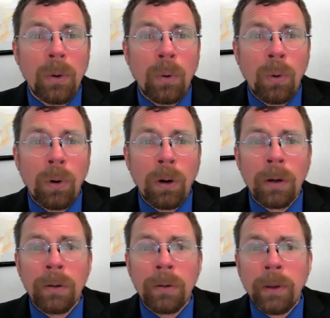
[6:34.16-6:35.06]

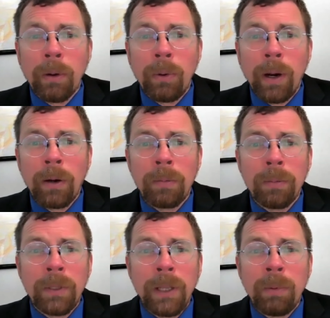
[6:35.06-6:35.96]
or they require
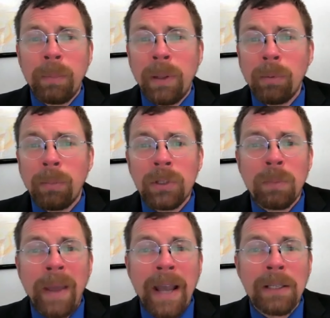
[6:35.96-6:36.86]
keeping people in prison
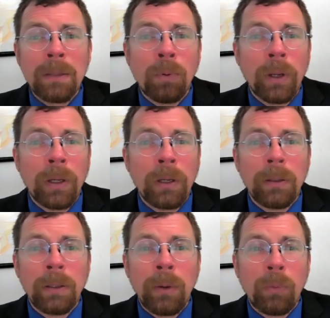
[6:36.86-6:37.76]
past the point
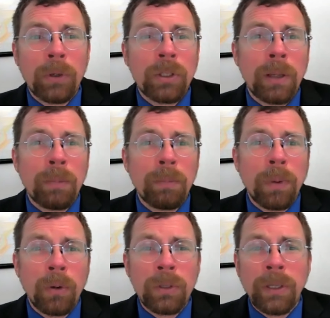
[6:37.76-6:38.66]
at which they
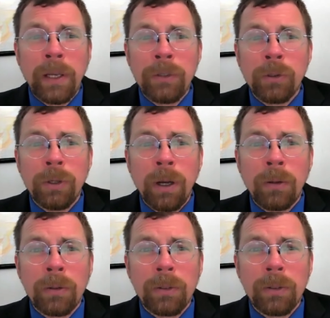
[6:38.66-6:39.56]
pose a danger to
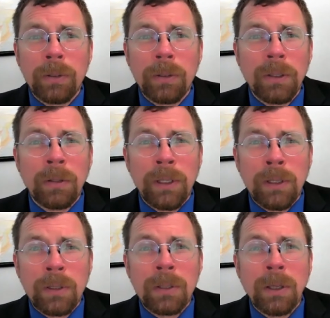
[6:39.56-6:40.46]
others.
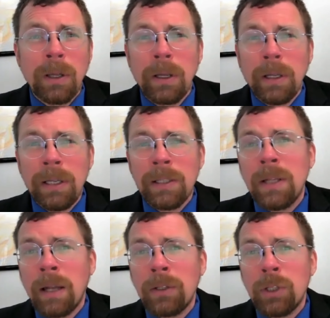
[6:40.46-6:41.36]
This is
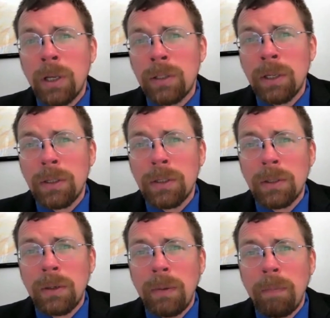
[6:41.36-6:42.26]
not
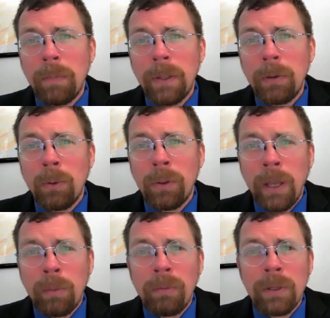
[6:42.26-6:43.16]
justice. The
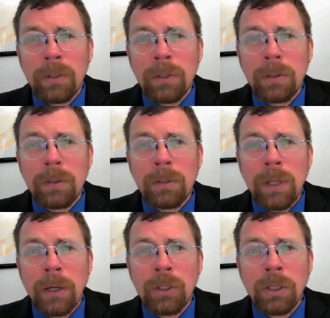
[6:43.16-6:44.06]
name of this
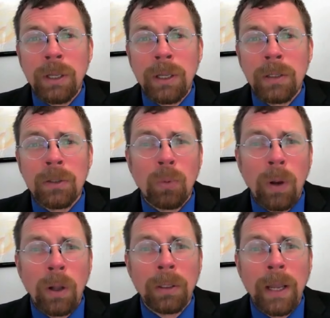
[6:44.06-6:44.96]
section is the
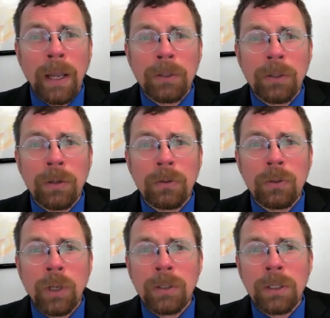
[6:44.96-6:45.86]
Weldon-Angelos
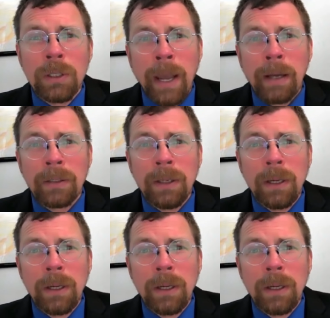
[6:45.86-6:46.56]
Justice Act.